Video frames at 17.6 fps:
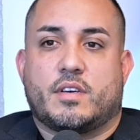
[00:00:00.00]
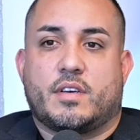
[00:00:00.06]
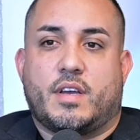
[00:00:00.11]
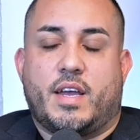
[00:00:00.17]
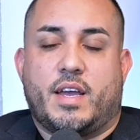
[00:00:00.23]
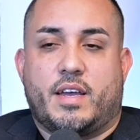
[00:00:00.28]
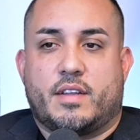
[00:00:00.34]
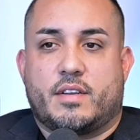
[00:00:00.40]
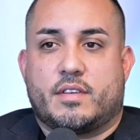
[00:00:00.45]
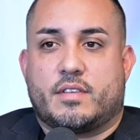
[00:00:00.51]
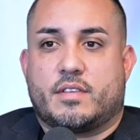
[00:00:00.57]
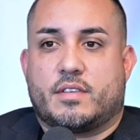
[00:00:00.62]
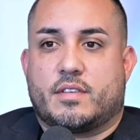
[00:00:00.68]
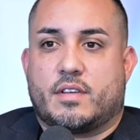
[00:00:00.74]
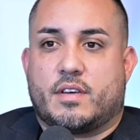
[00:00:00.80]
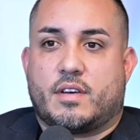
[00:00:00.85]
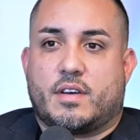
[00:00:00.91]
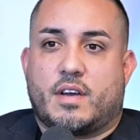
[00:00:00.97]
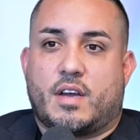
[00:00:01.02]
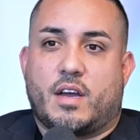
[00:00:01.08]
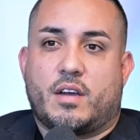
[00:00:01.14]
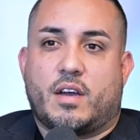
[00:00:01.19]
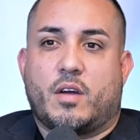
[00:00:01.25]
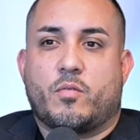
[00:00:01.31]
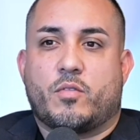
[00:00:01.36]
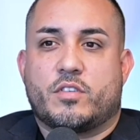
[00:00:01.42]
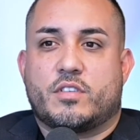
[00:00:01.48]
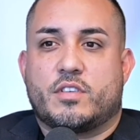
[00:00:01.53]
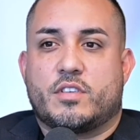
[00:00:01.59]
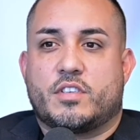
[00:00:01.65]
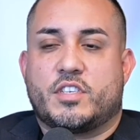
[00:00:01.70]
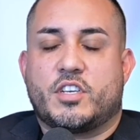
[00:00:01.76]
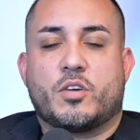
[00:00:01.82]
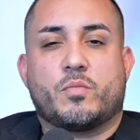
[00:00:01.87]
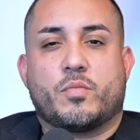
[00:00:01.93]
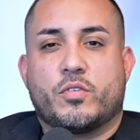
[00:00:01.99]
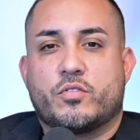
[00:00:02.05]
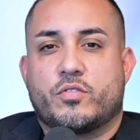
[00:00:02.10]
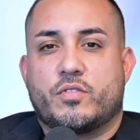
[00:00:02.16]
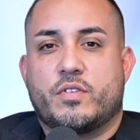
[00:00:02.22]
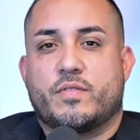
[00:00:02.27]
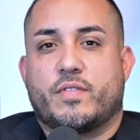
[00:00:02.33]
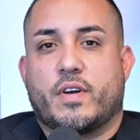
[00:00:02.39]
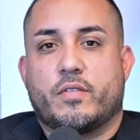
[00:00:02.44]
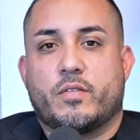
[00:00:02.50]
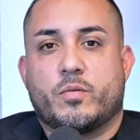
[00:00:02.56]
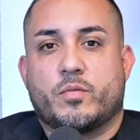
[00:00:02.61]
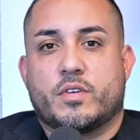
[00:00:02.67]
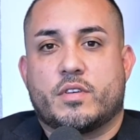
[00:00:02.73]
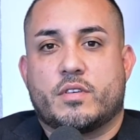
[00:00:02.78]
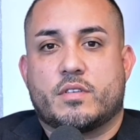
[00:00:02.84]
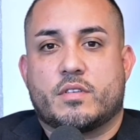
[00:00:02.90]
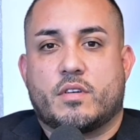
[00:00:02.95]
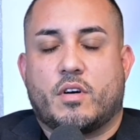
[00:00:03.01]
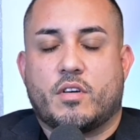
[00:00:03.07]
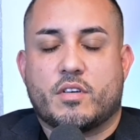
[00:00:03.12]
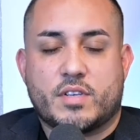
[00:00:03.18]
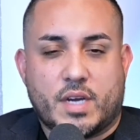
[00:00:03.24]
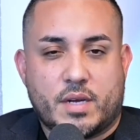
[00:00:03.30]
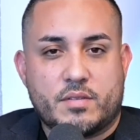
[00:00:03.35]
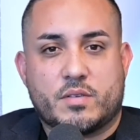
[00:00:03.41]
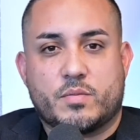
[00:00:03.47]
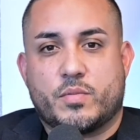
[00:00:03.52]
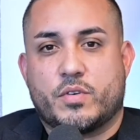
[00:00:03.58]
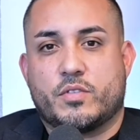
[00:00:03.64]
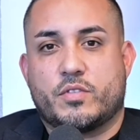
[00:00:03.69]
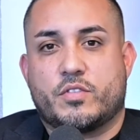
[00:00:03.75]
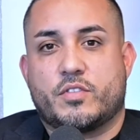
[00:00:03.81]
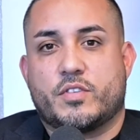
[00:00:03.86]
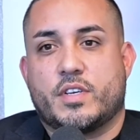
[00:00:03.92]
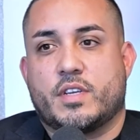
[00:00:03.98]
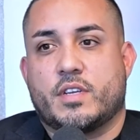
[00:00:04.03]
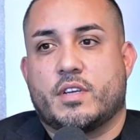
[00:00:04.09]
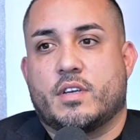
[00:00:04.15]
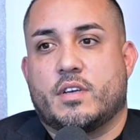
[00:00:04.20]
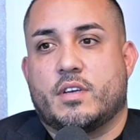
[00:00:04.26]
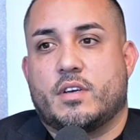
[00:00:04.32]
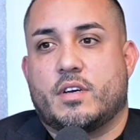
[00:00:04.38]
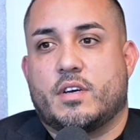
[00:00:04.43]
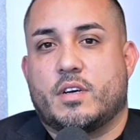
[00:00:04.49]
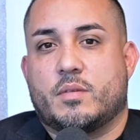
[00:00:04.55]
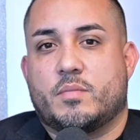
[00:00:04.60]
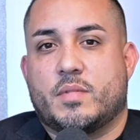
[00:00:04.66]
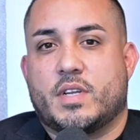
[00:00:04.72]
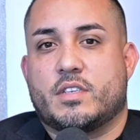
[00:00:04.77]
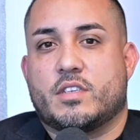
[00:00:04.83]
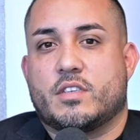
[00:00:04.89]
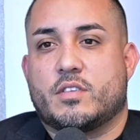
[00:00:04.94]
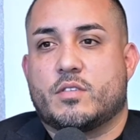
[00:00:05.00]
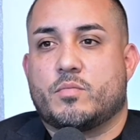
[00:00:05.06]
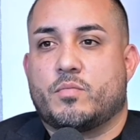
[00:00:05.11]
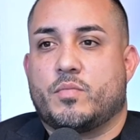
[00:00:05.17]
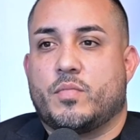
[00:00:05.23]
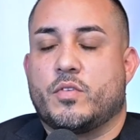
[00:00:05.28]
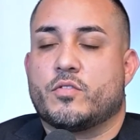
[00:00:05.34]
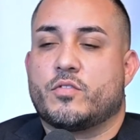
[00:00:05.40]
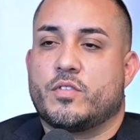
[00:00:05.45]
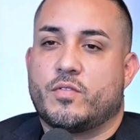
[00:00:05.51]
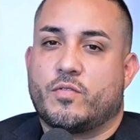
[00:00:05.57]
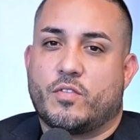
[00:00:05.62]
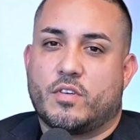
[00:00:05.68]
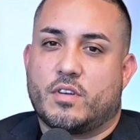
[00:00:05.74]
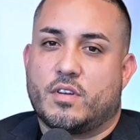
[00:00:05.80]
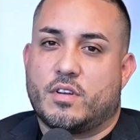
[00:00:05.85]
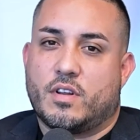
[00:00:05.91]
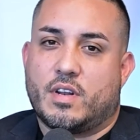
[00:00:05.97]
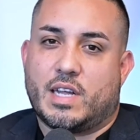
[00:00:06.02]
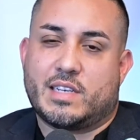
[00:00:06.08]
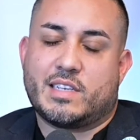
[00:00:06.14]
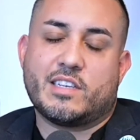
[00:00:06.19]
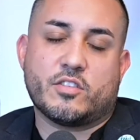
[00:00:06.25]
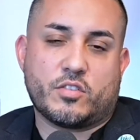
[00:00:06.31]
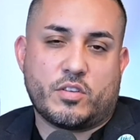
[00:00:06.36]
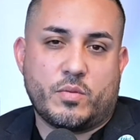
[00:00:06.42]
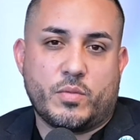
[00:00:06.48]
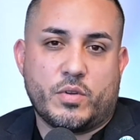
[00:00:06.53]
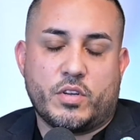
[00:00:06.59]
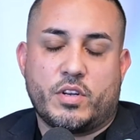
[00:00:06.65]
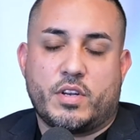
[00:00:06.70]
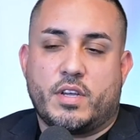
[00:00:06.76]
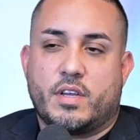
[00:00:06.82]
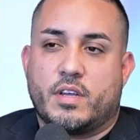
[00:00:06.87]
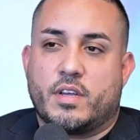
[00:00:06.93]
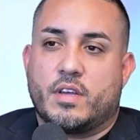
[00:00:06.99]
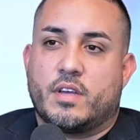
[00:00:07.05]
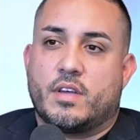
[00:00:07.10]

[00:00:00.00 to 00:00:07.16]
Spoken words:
and I want to share poetry for everyone, all types of poetry, not just poetry for the Latino community.